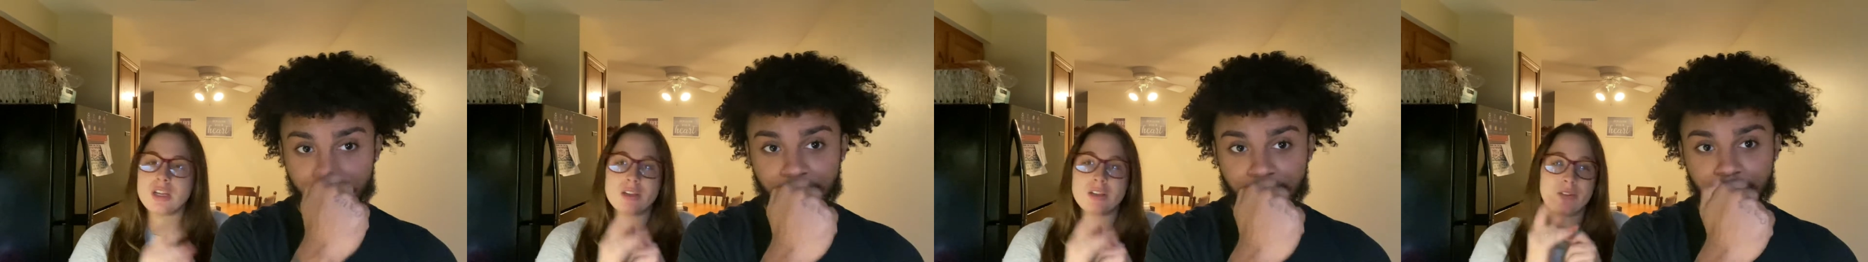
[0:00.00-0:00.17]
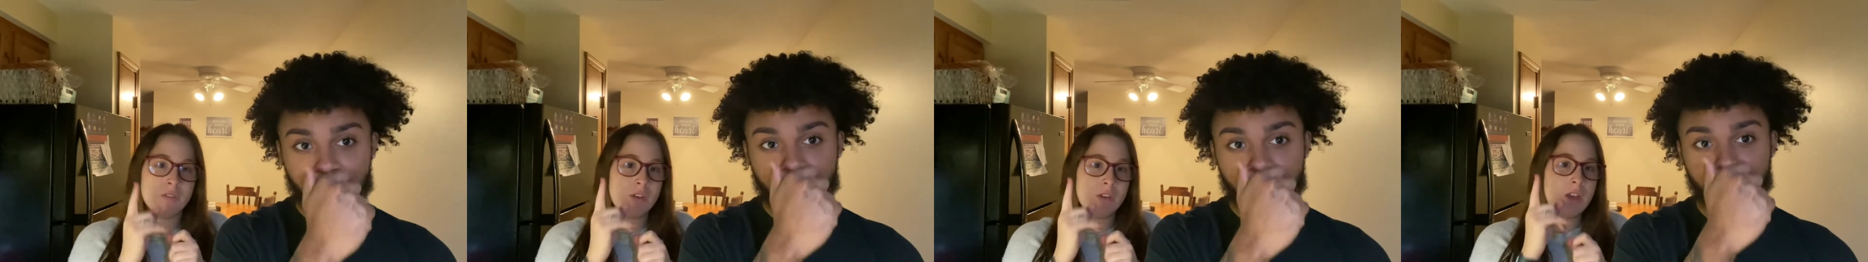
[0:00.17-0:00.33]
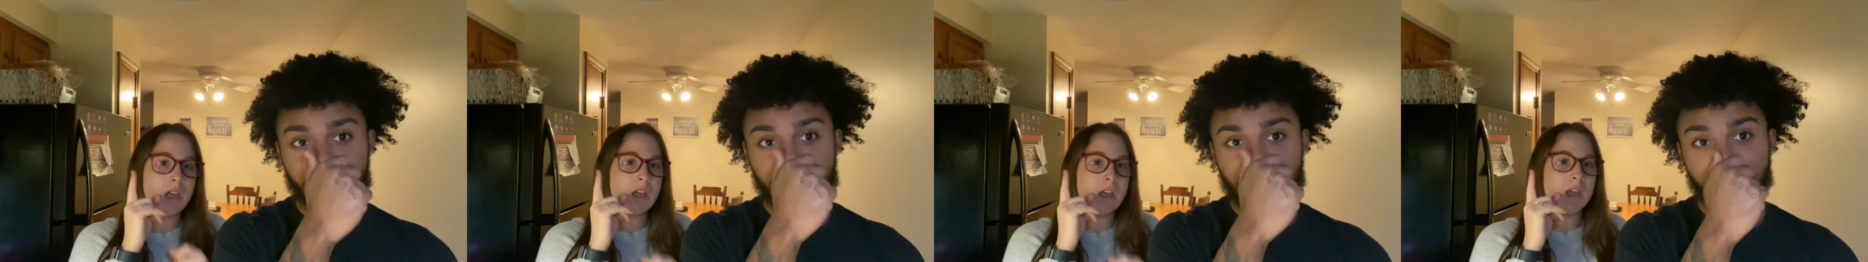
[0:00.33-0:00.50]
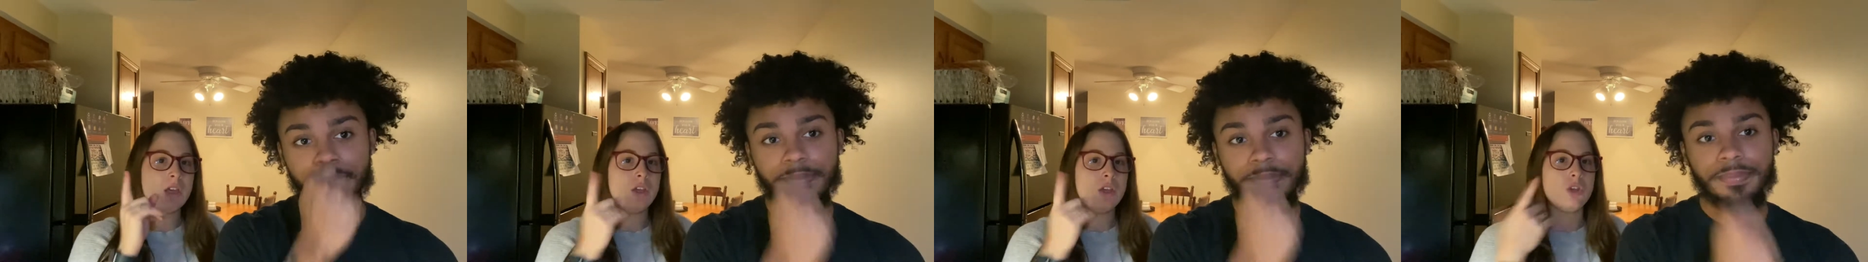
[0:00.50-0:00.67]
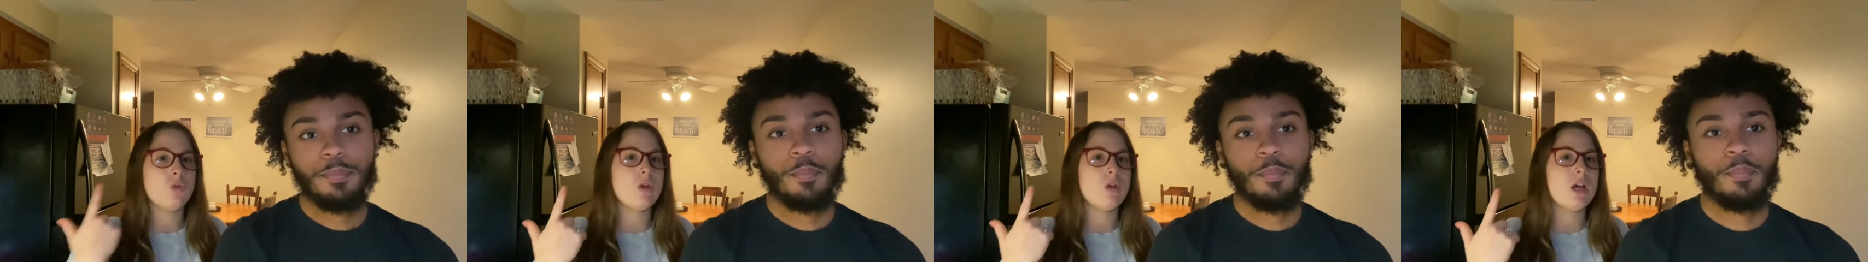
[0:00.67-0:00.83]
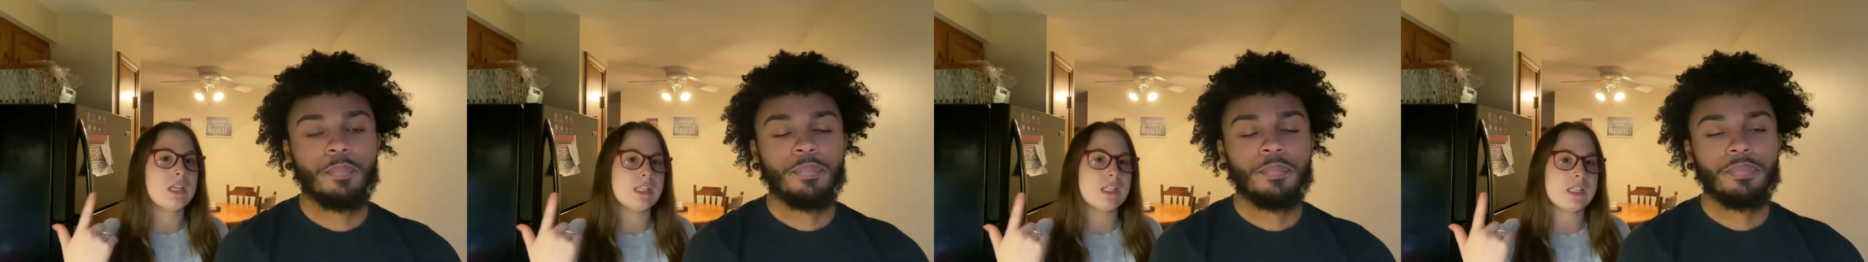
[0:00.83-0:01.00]
Speaker 1: If
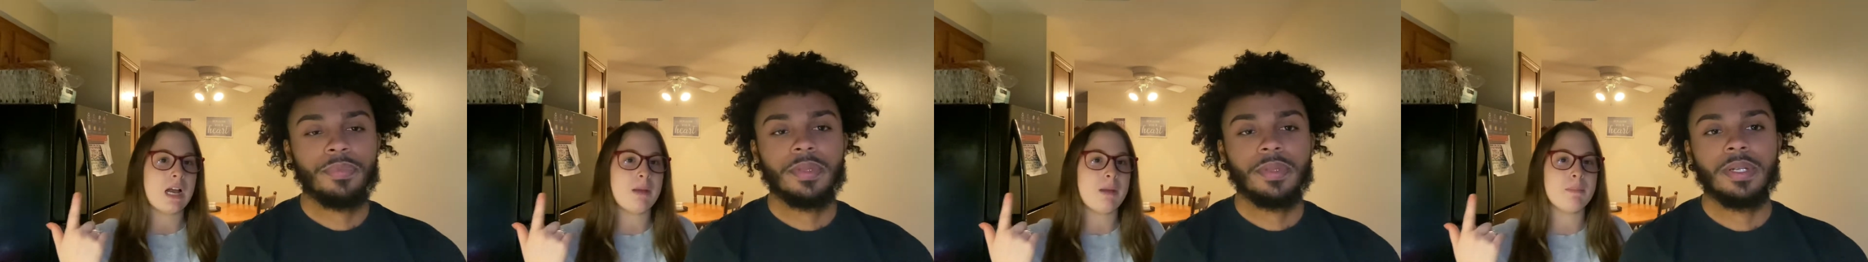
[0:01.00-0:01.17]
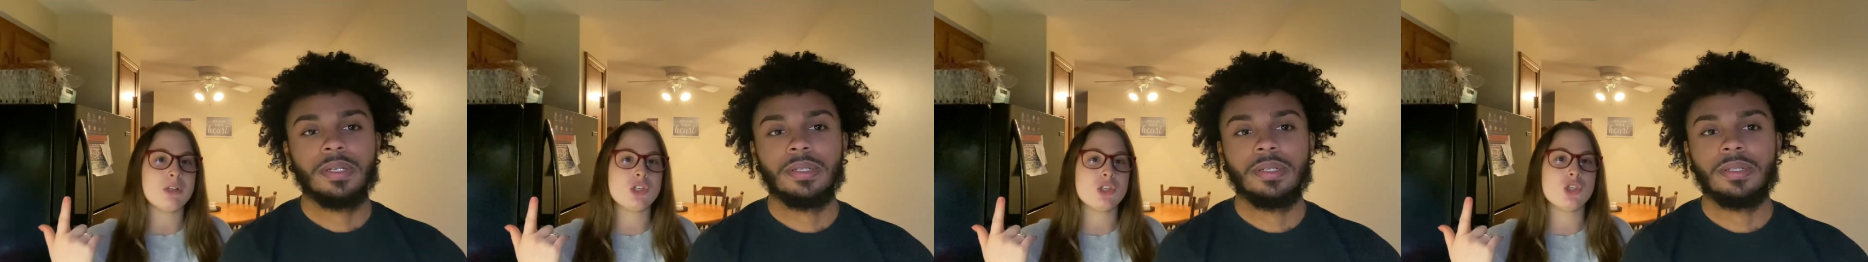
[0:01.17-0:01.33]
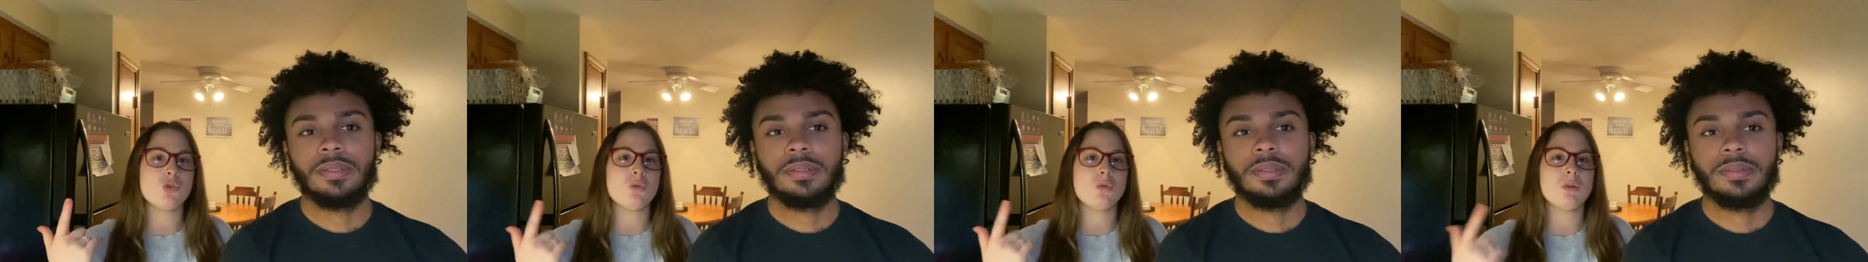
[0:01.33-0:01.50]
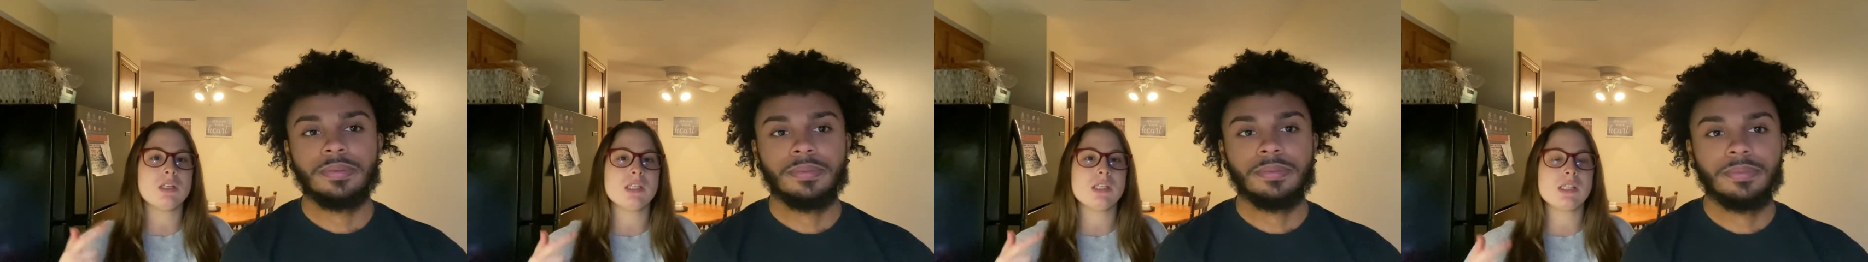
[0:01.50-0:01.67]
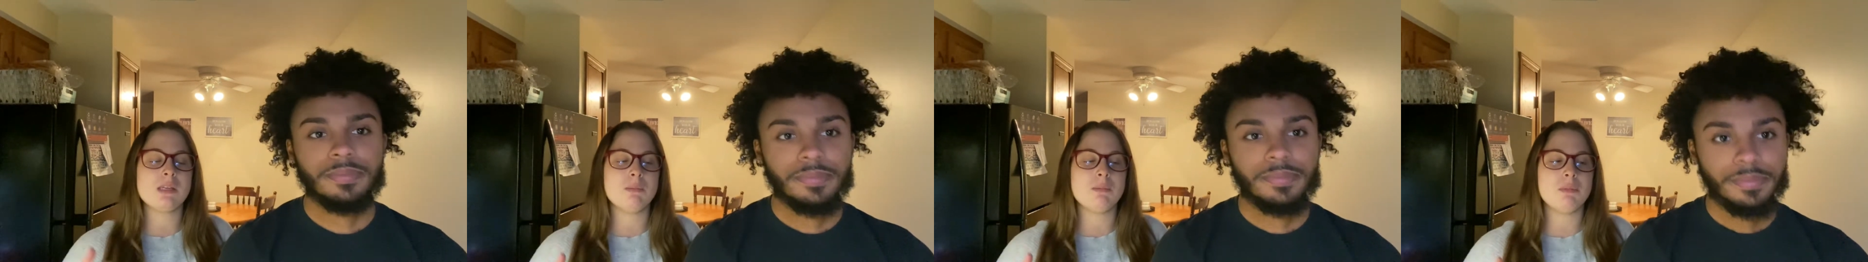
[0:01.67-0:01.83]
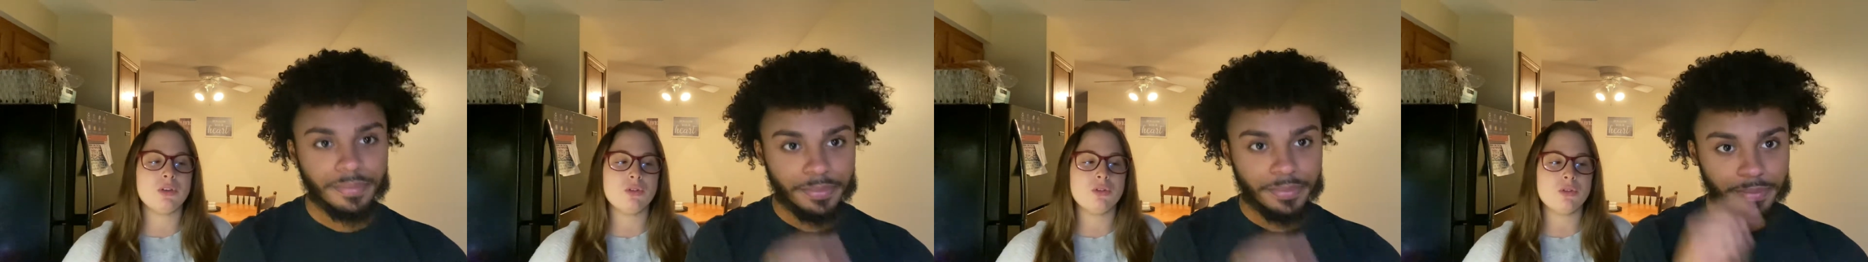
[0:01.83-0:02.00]
you guys comment, you wanna
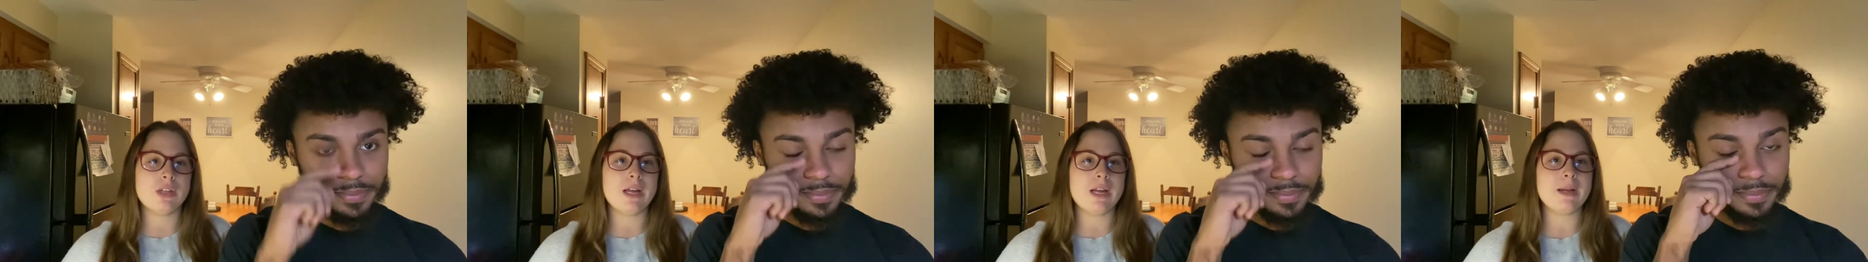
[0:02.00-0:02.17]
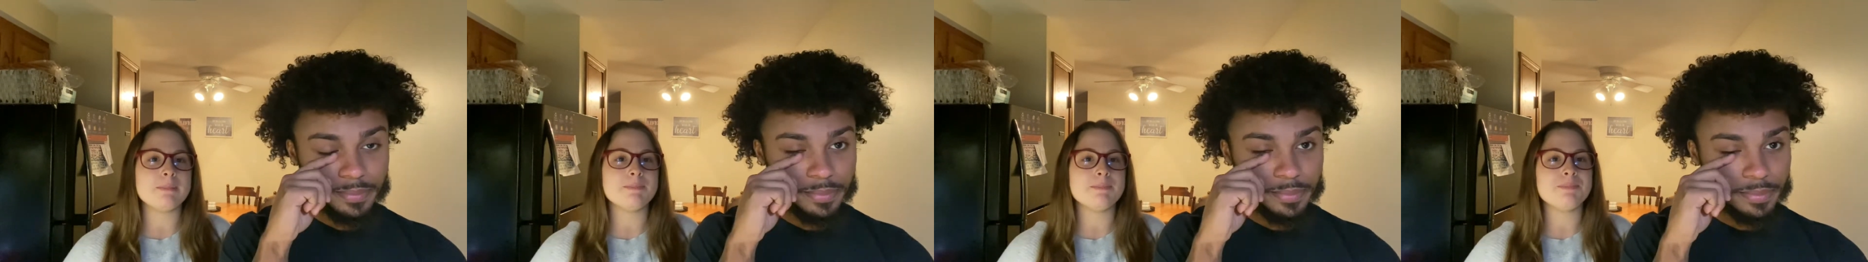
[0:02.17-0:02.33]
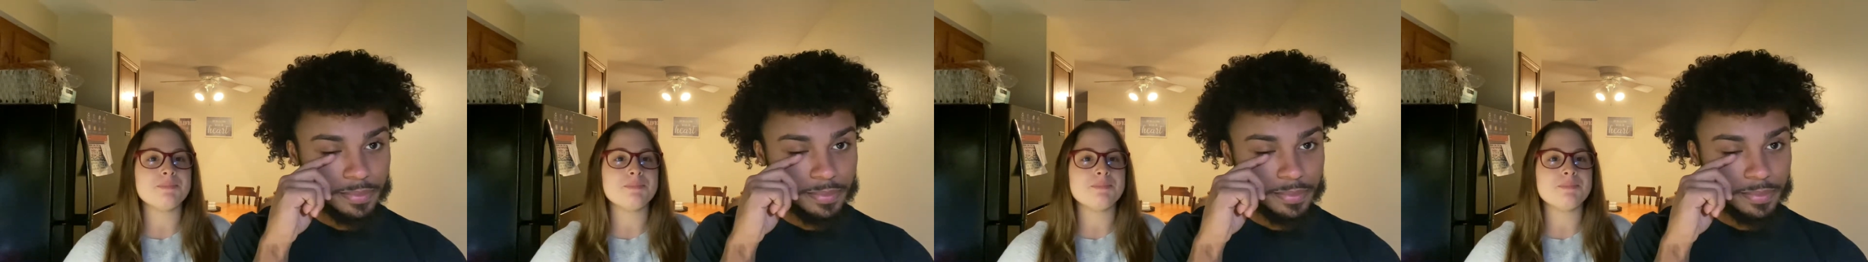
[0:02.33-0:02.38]
see me do that.